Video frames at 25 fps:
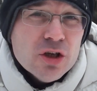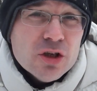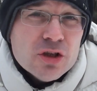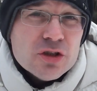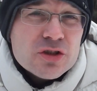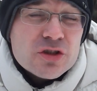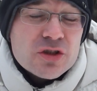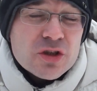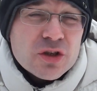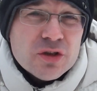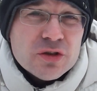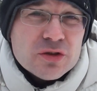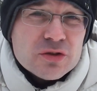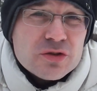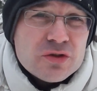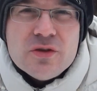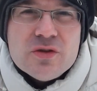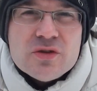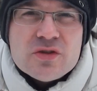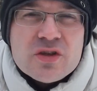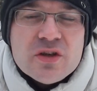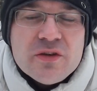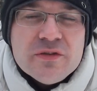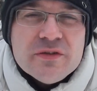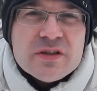So
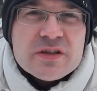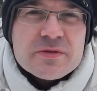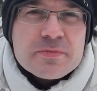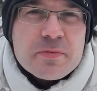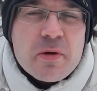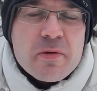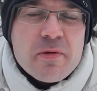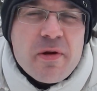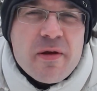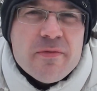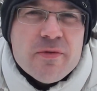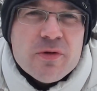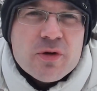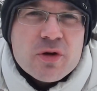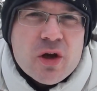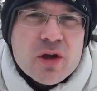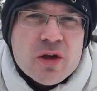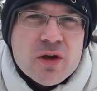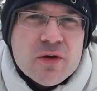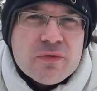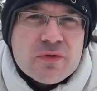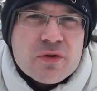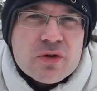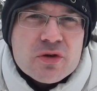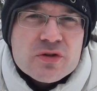to solve this problem you
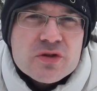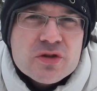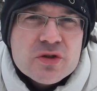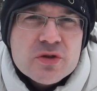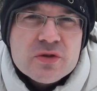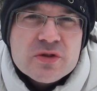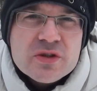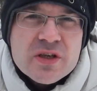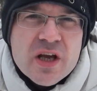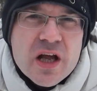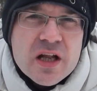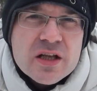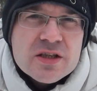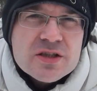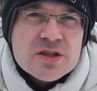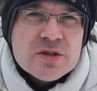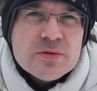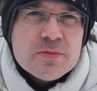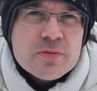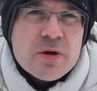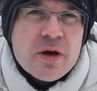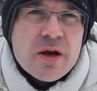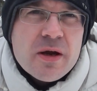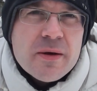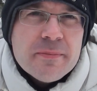can of course use
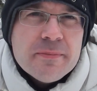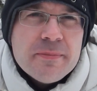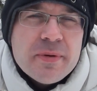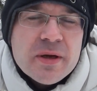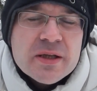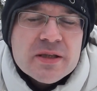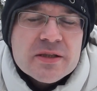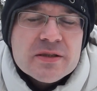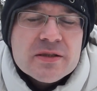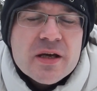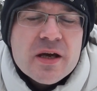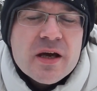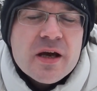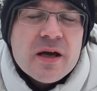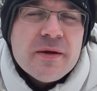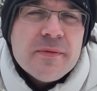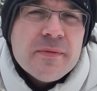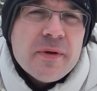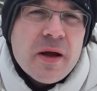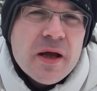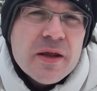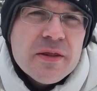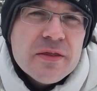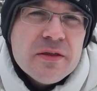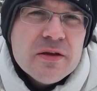algebra, but
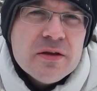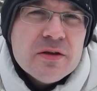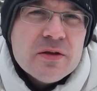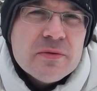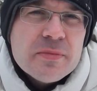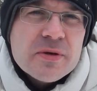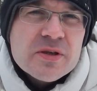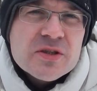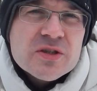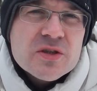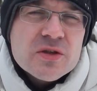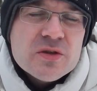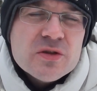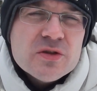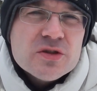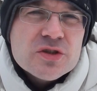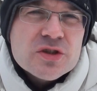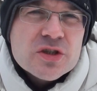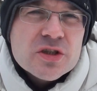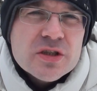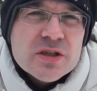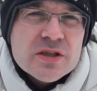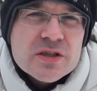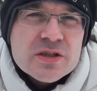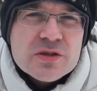I think the best
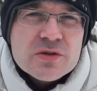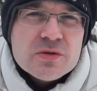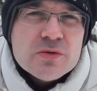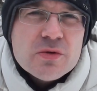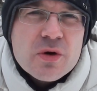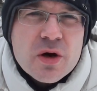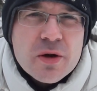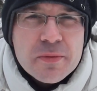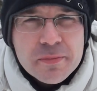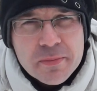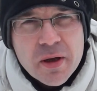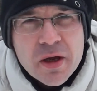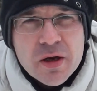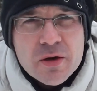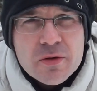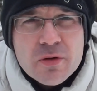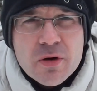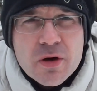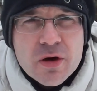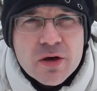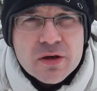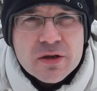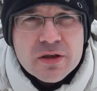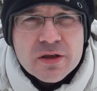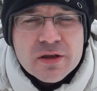solution is to work
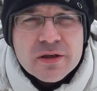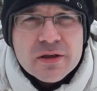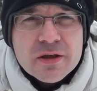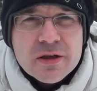backward.